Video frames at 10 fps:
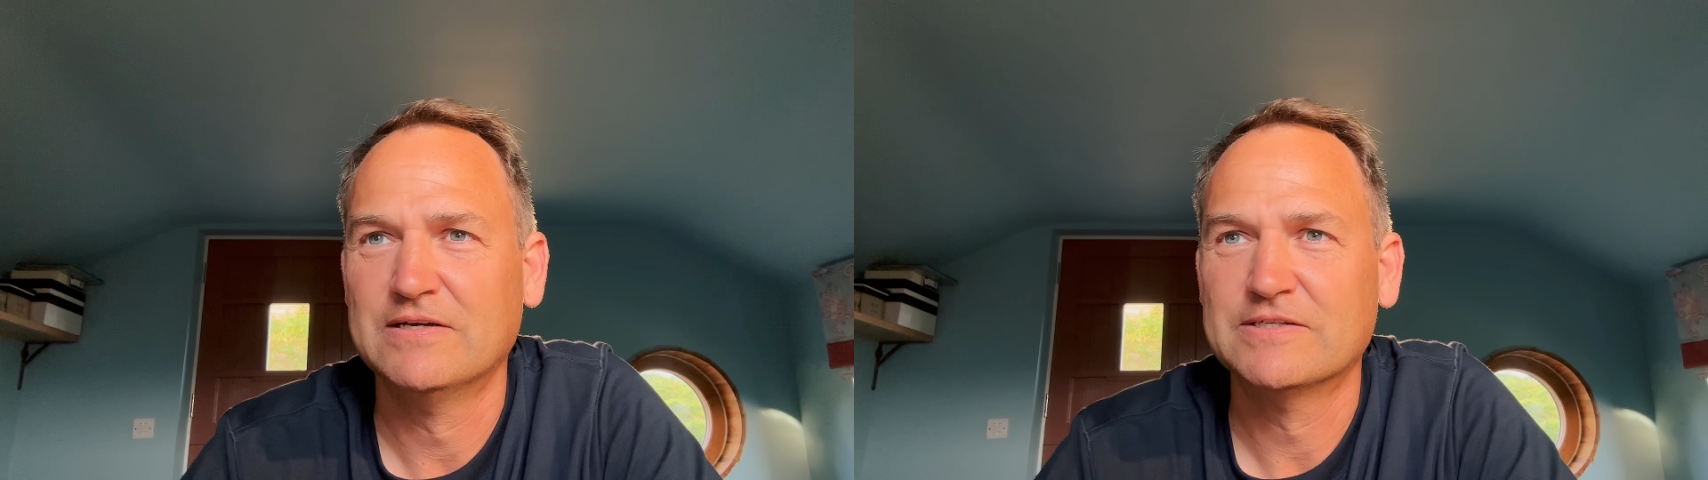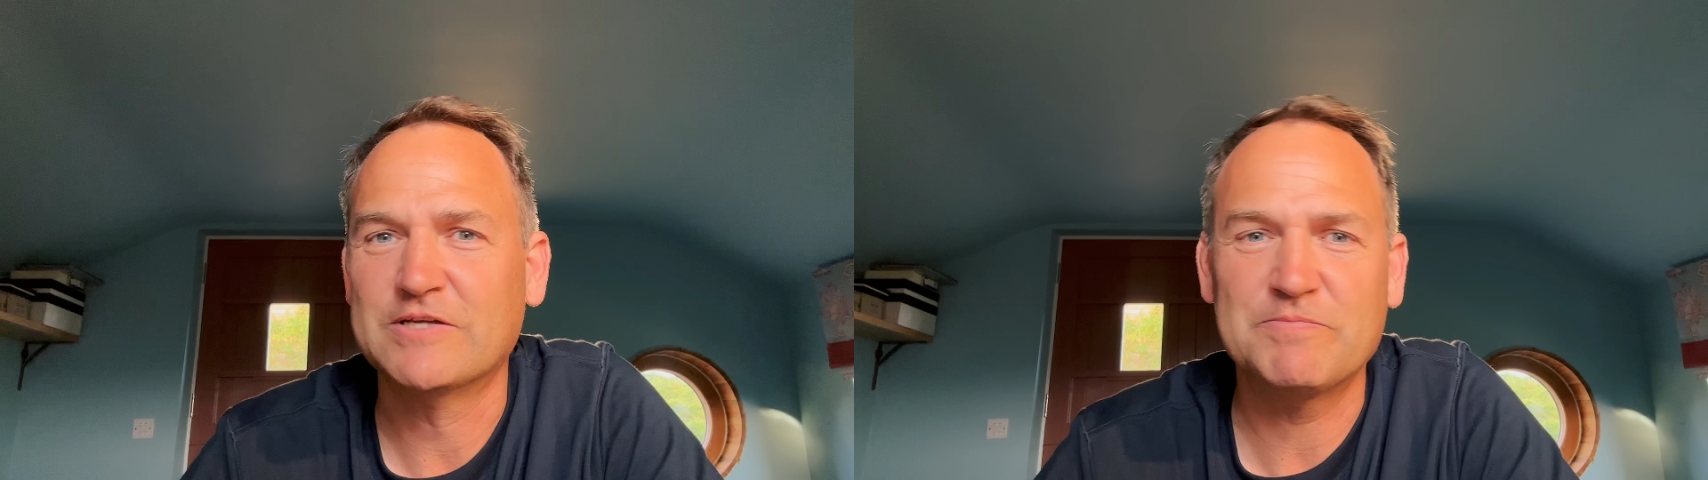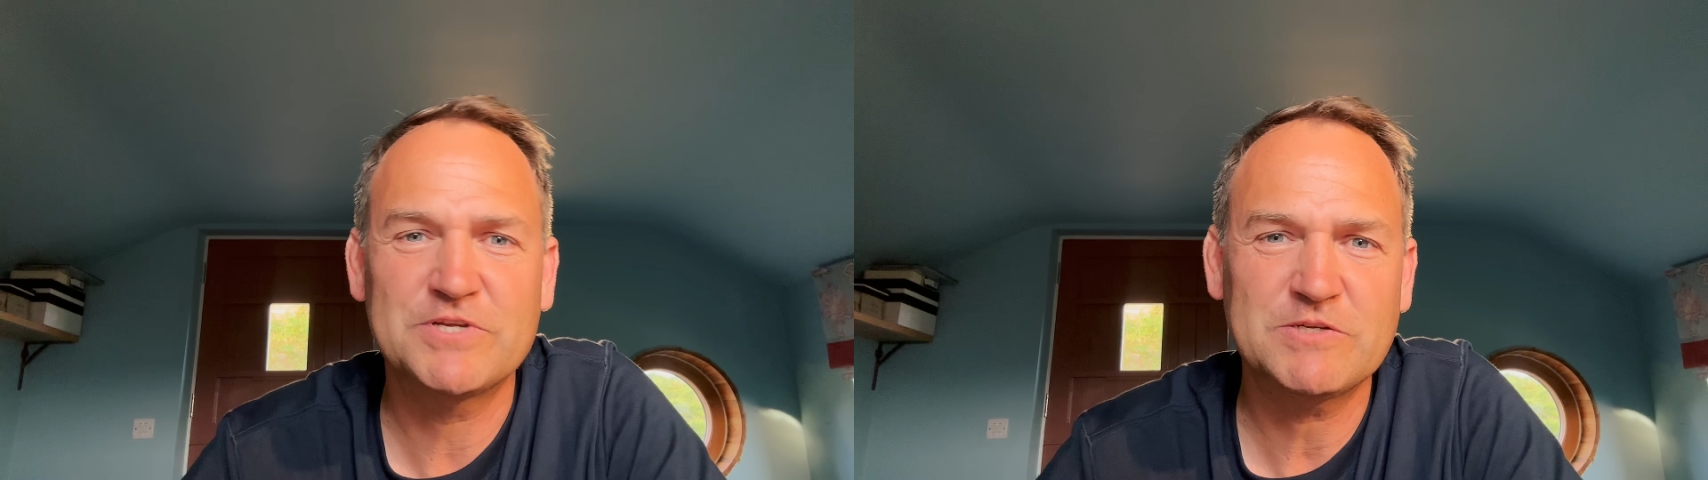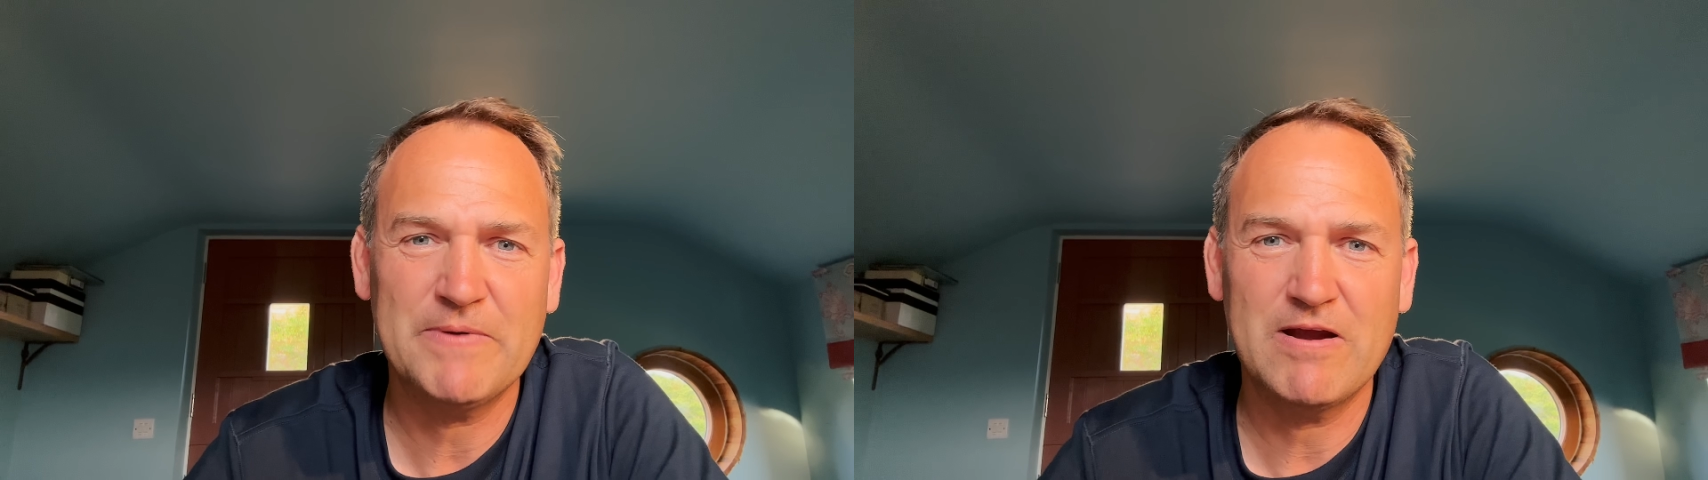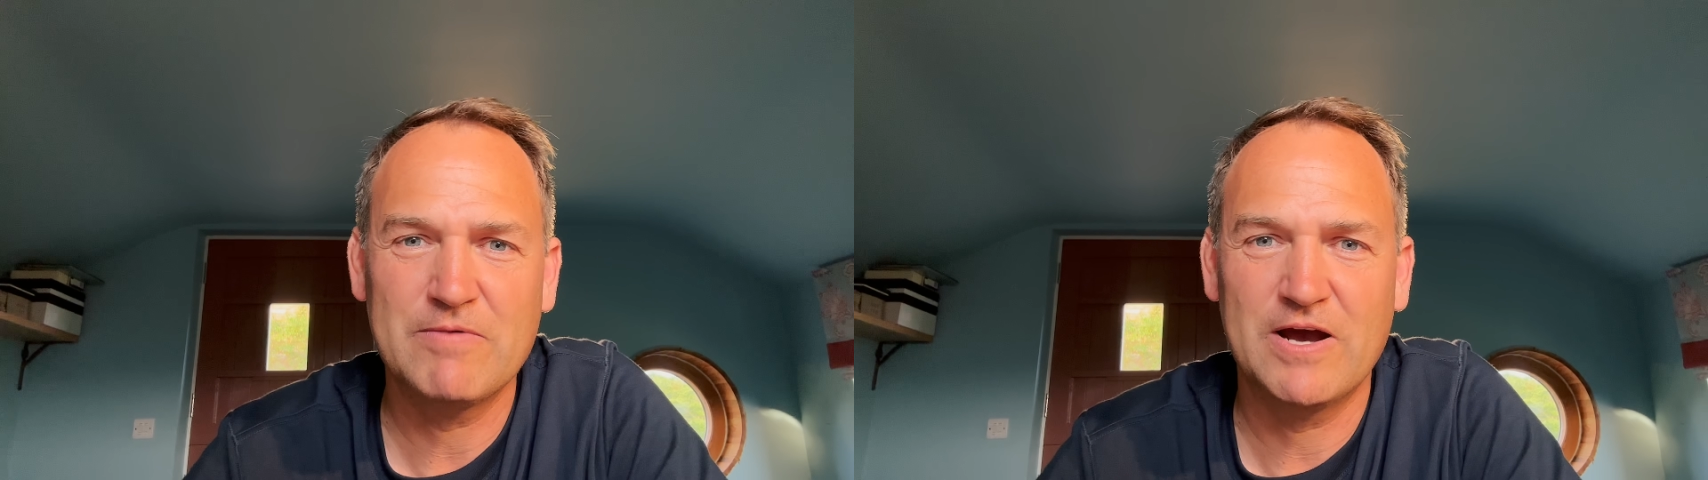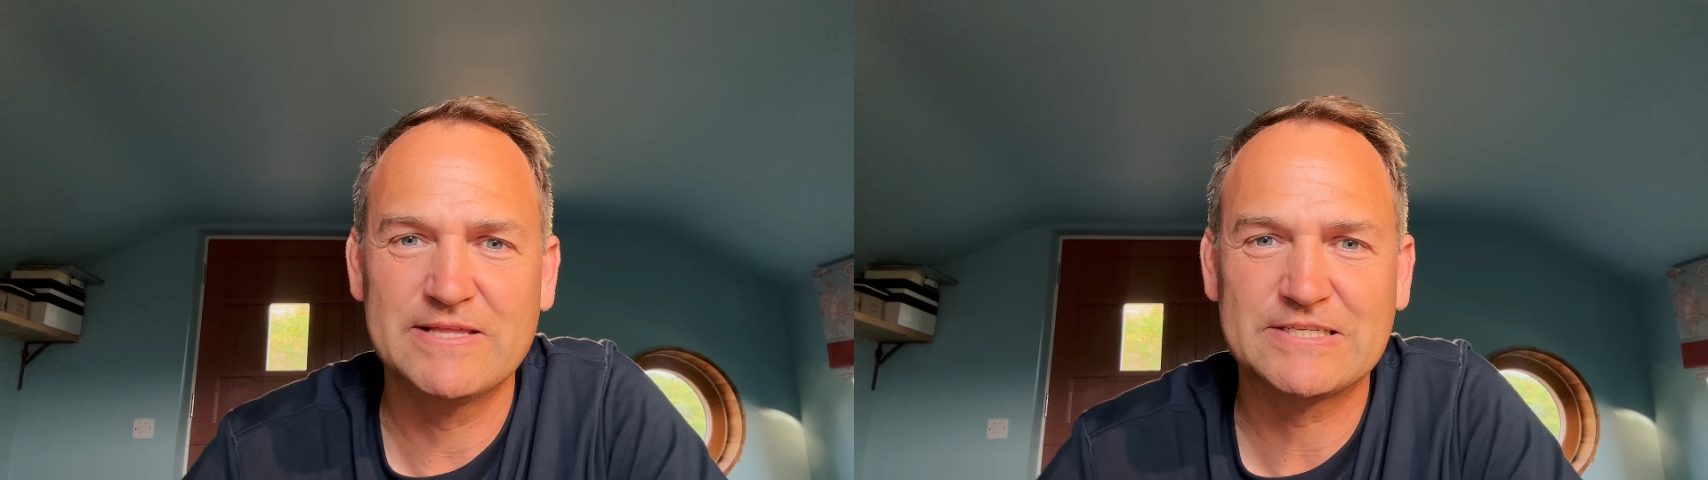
So just bear in mind, the